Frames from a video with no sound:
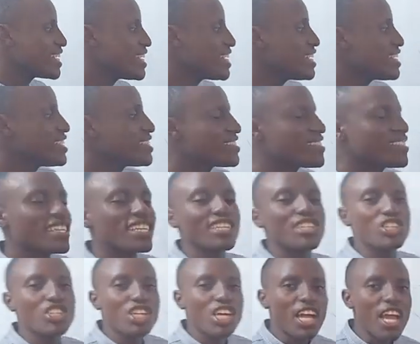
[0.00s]
is the
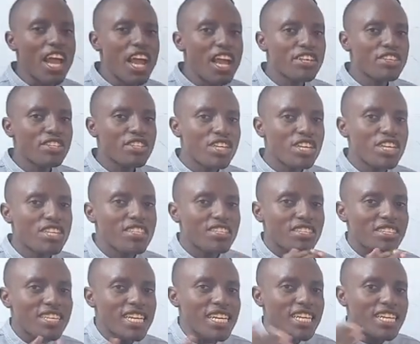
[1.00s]

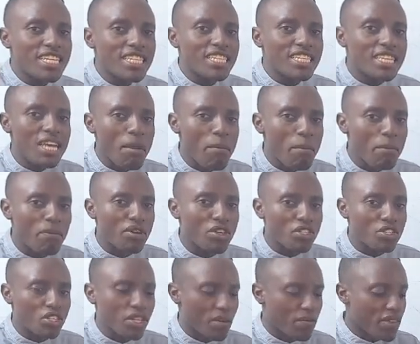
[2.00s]
changes in
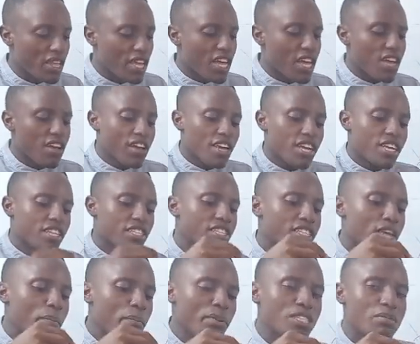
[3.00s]
temperature.
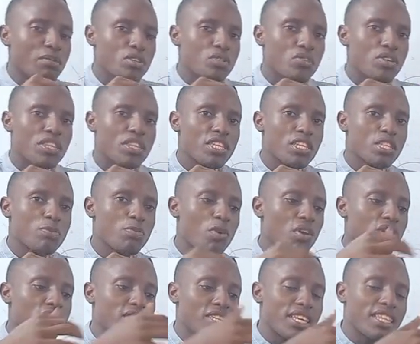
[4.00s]
Temperature between these
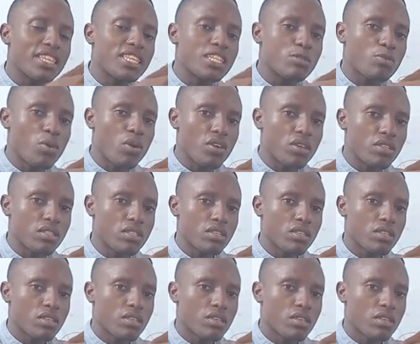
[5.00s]
points and these points.
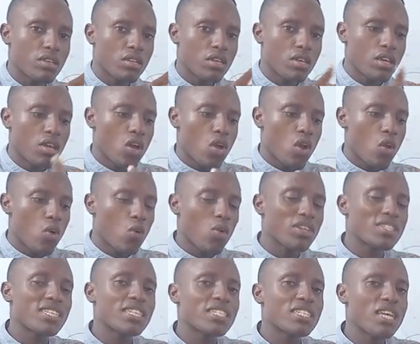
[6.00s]
What's
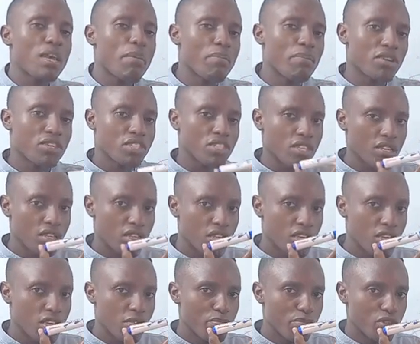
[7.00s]
the temperature
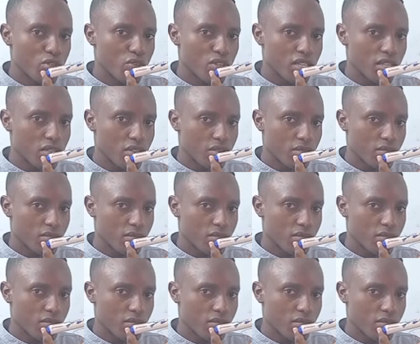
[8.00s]
in between?